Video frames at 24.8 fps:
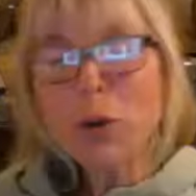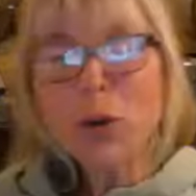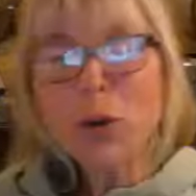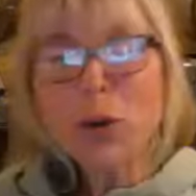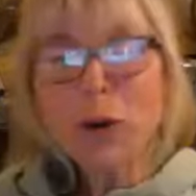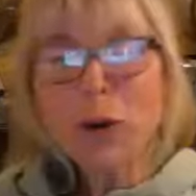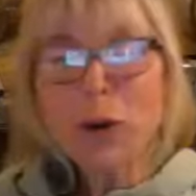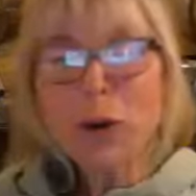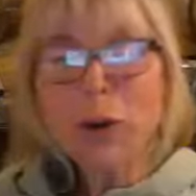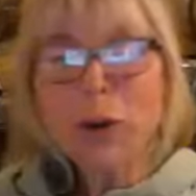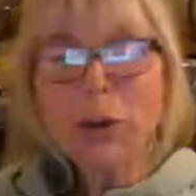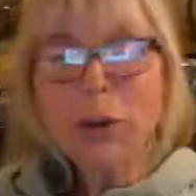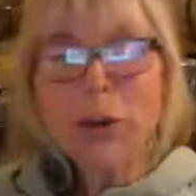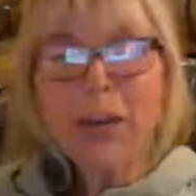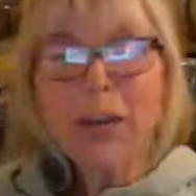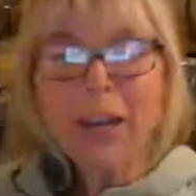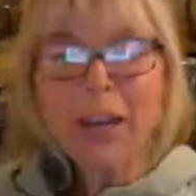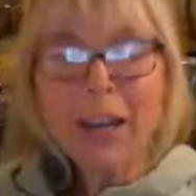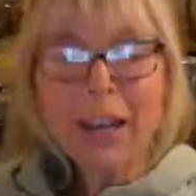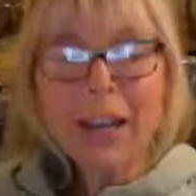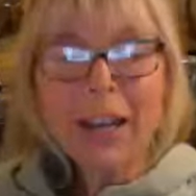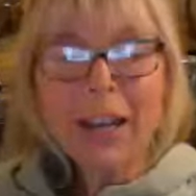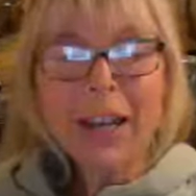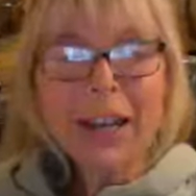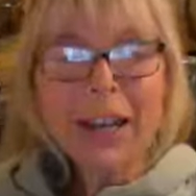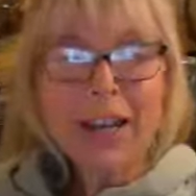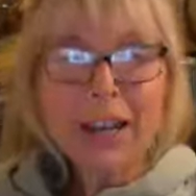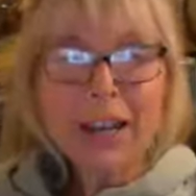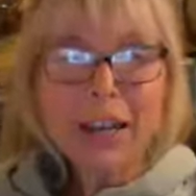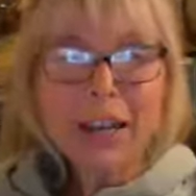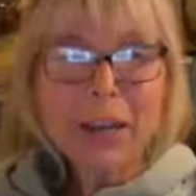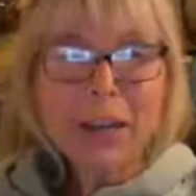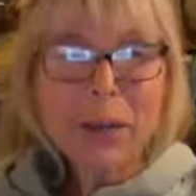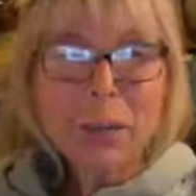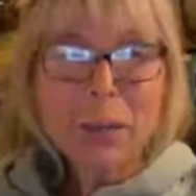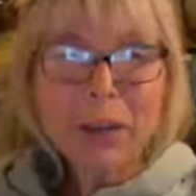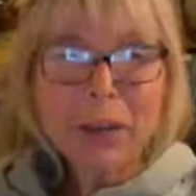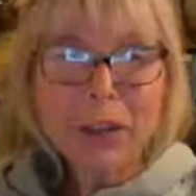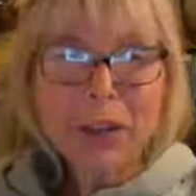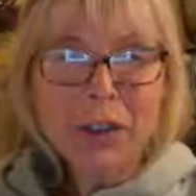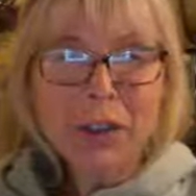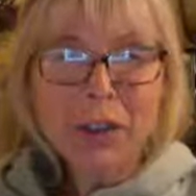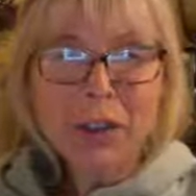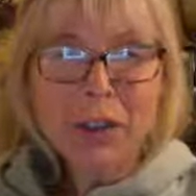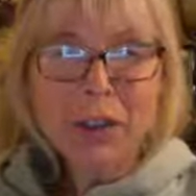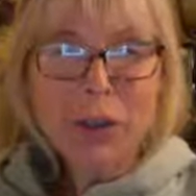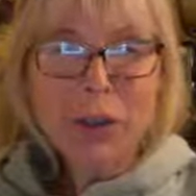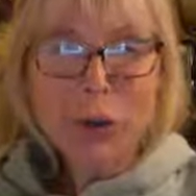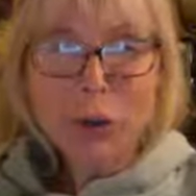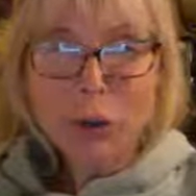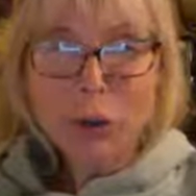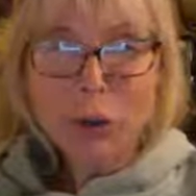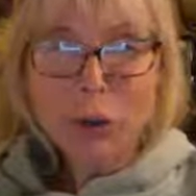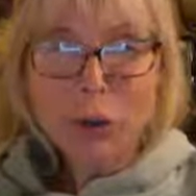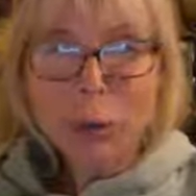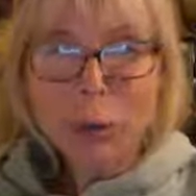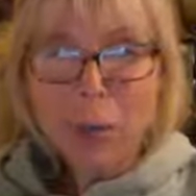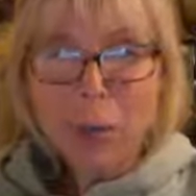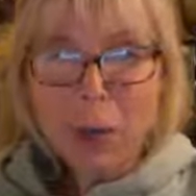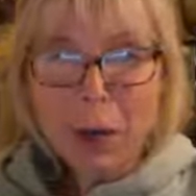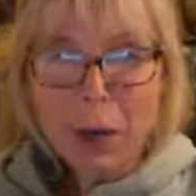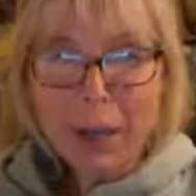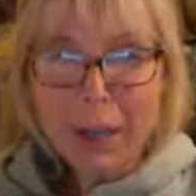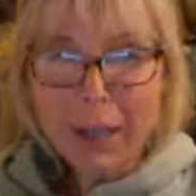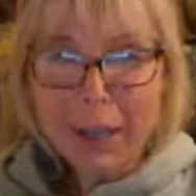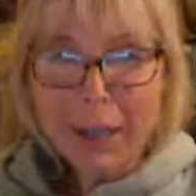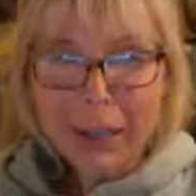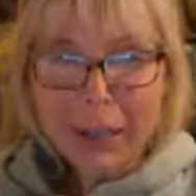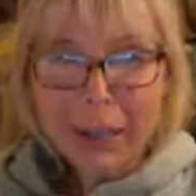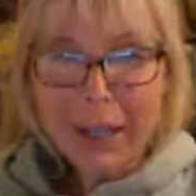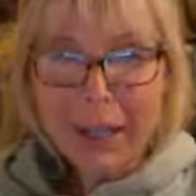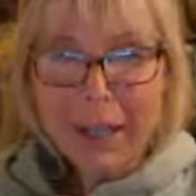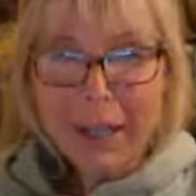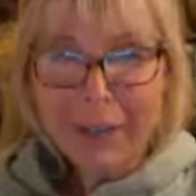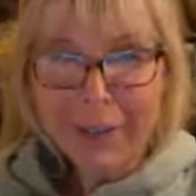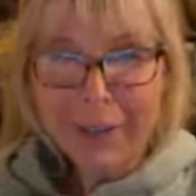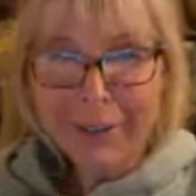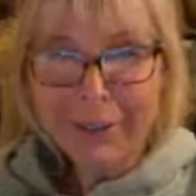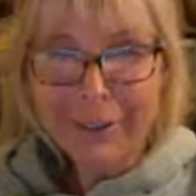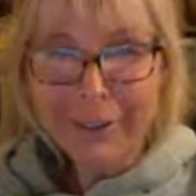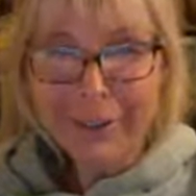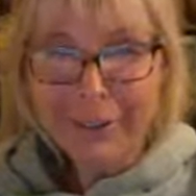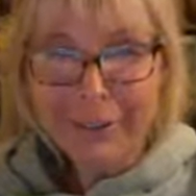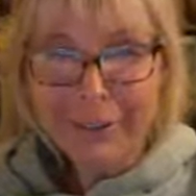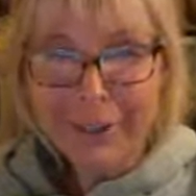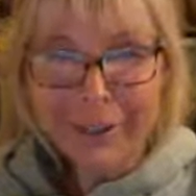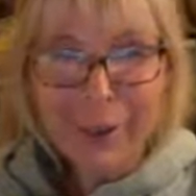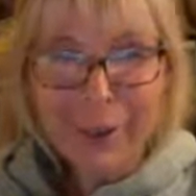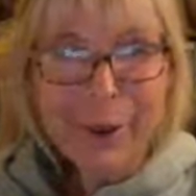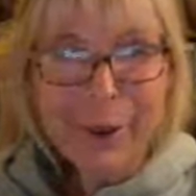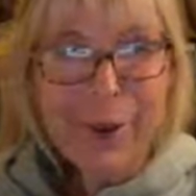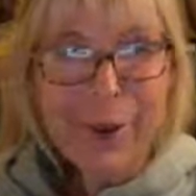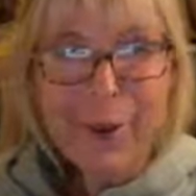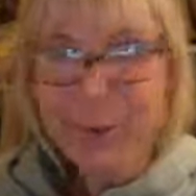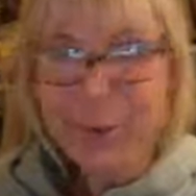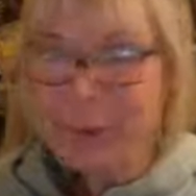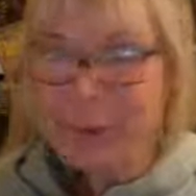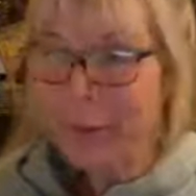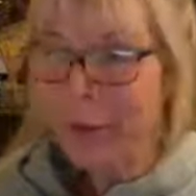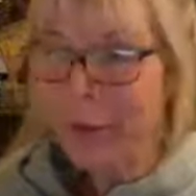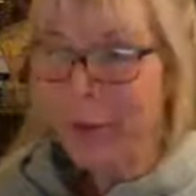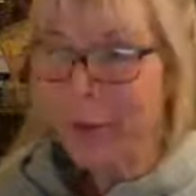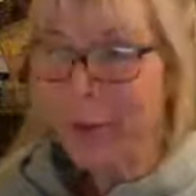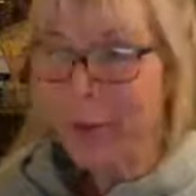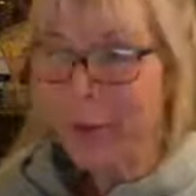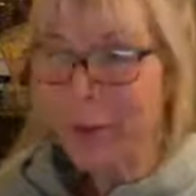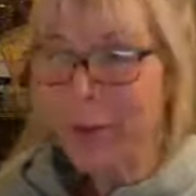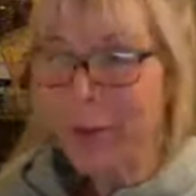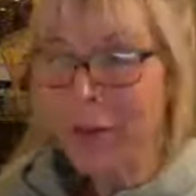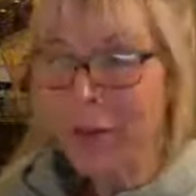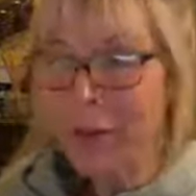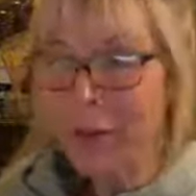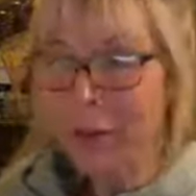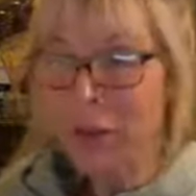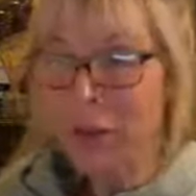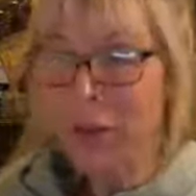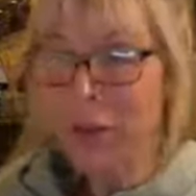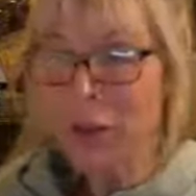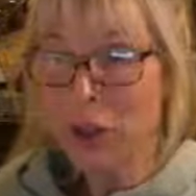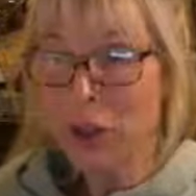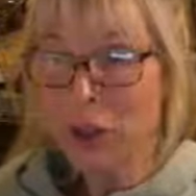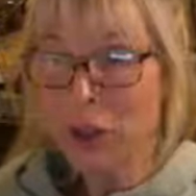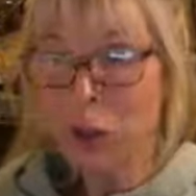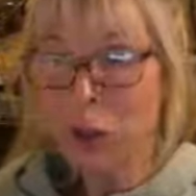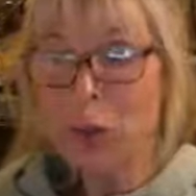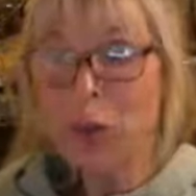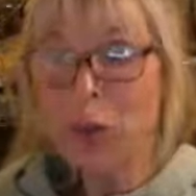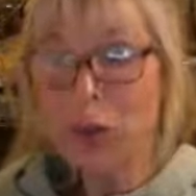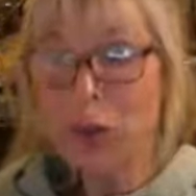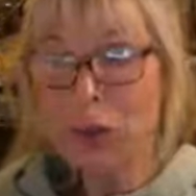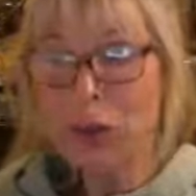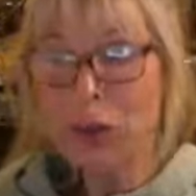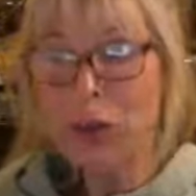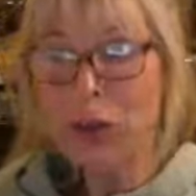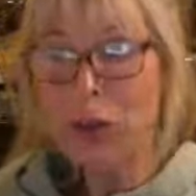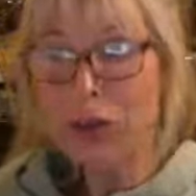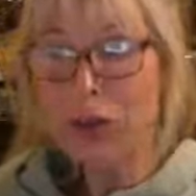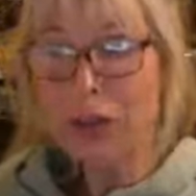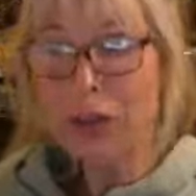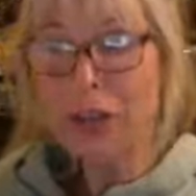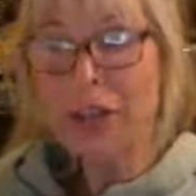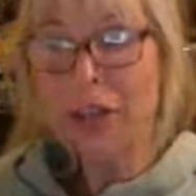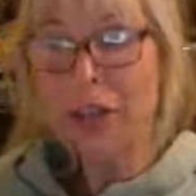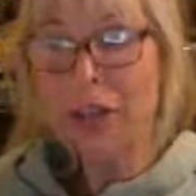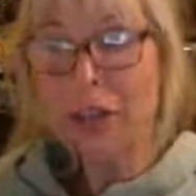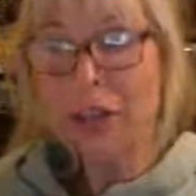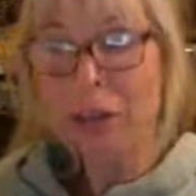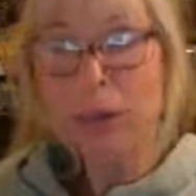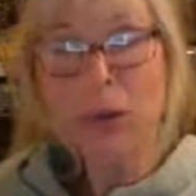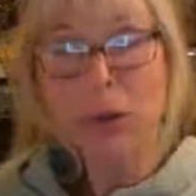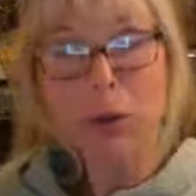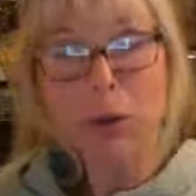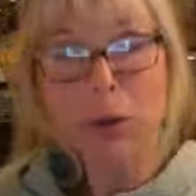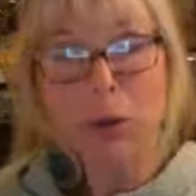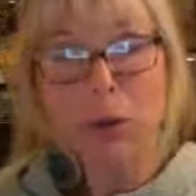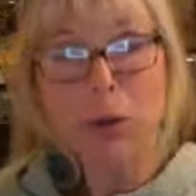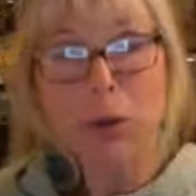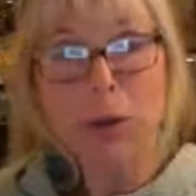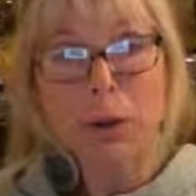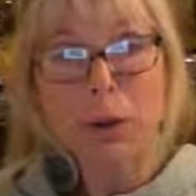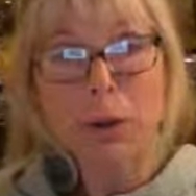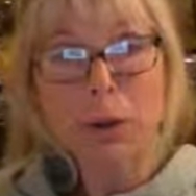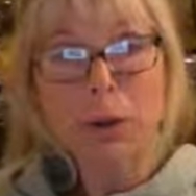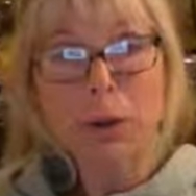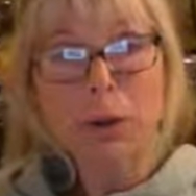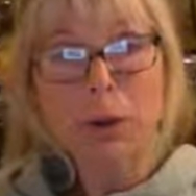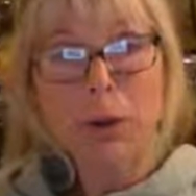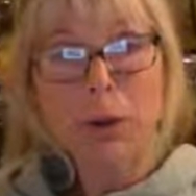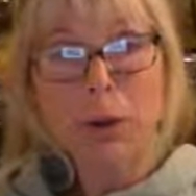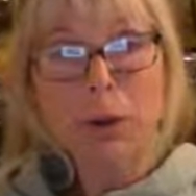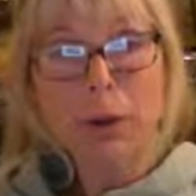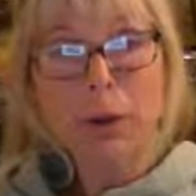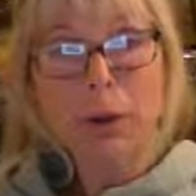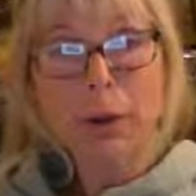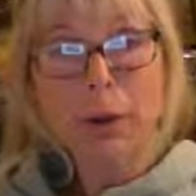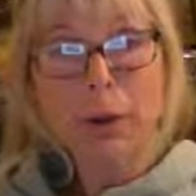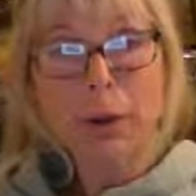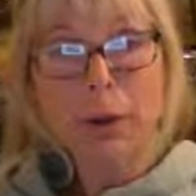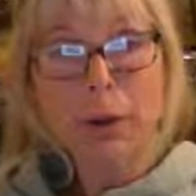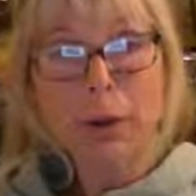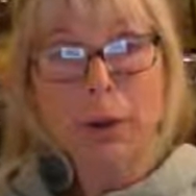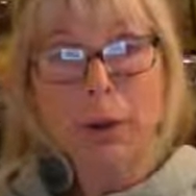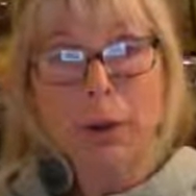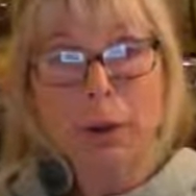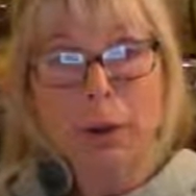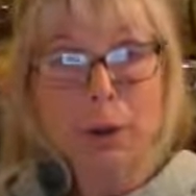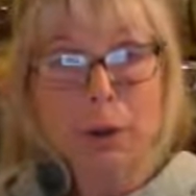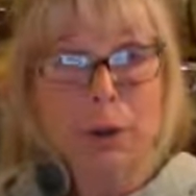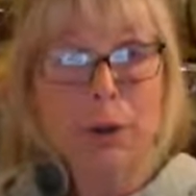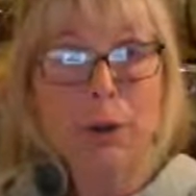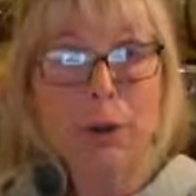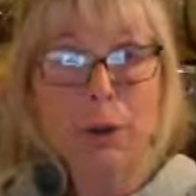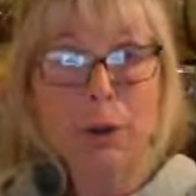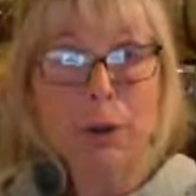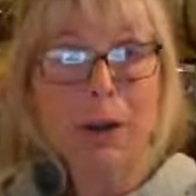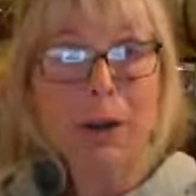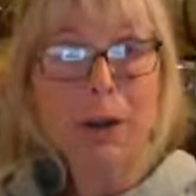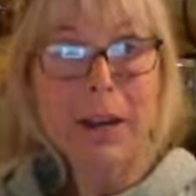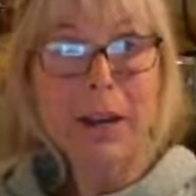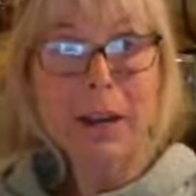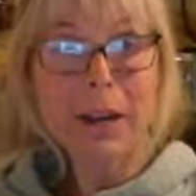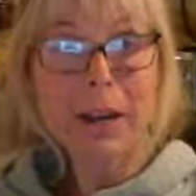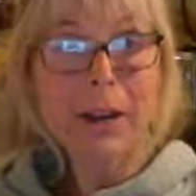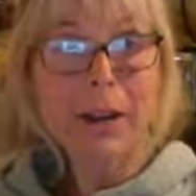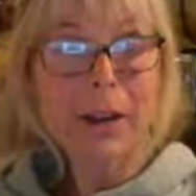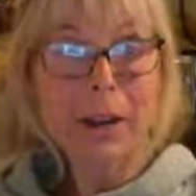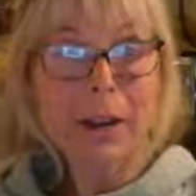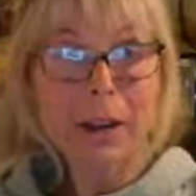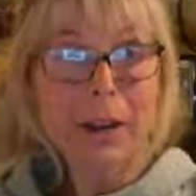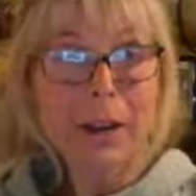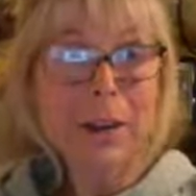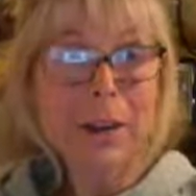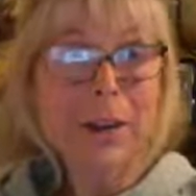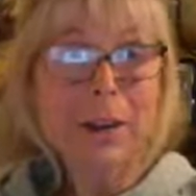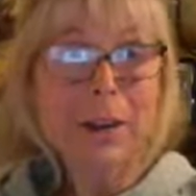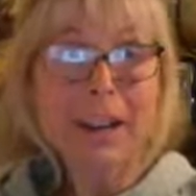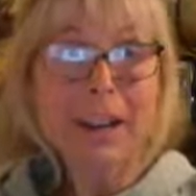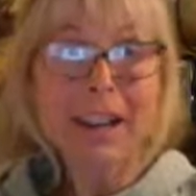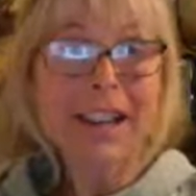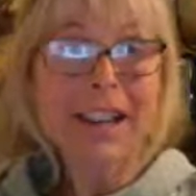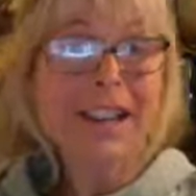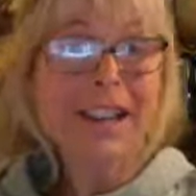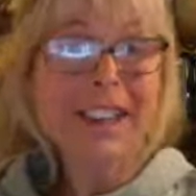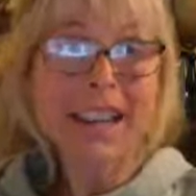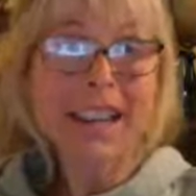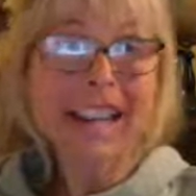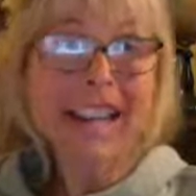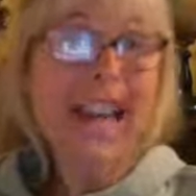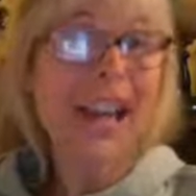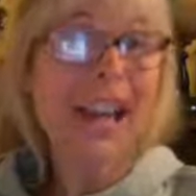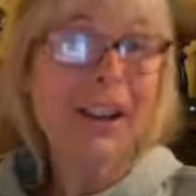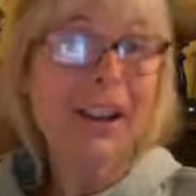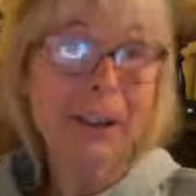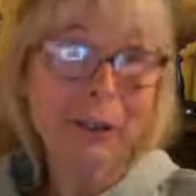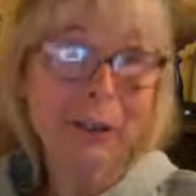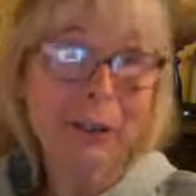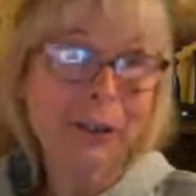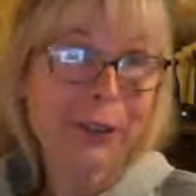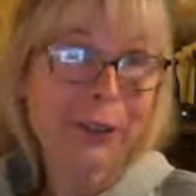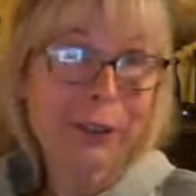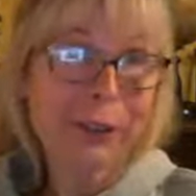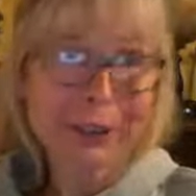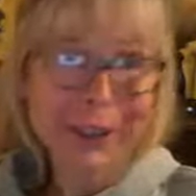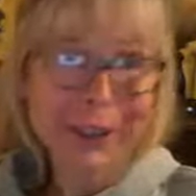got is there anything in particular on your bucket list of things that you want to achieve in your uh, career I mean, anything else?